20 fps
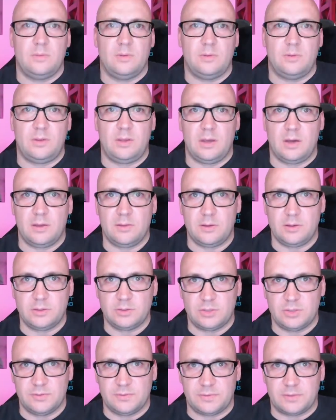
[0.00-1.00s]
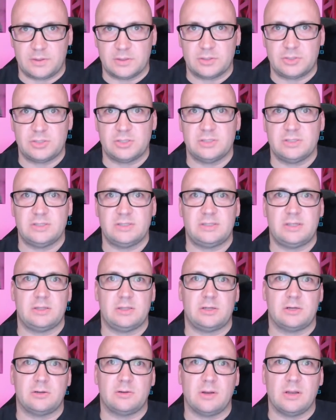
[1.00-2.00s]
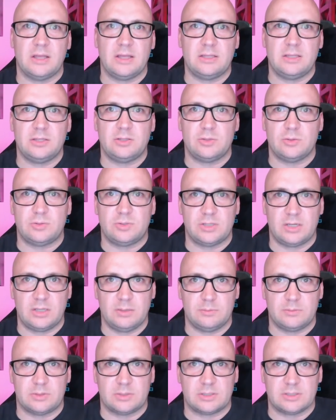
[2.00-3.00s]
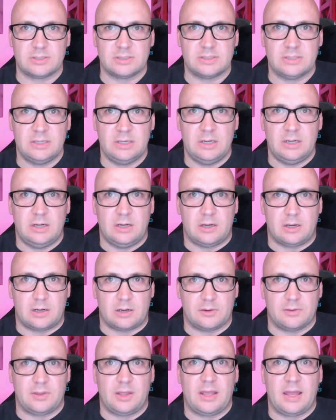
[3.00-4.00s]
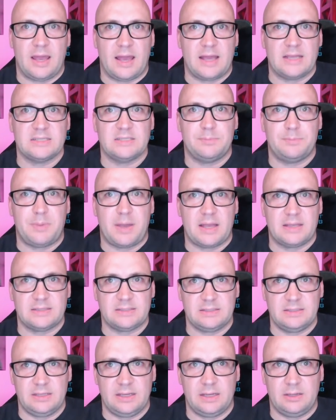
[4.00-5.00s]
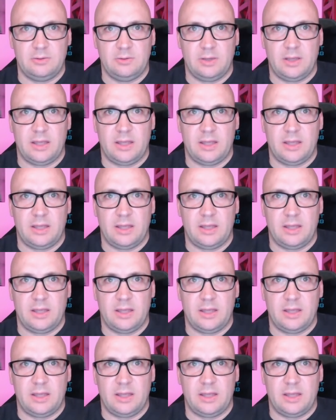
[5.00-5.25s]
The other two functions that are related to time marks are the hasPassedNow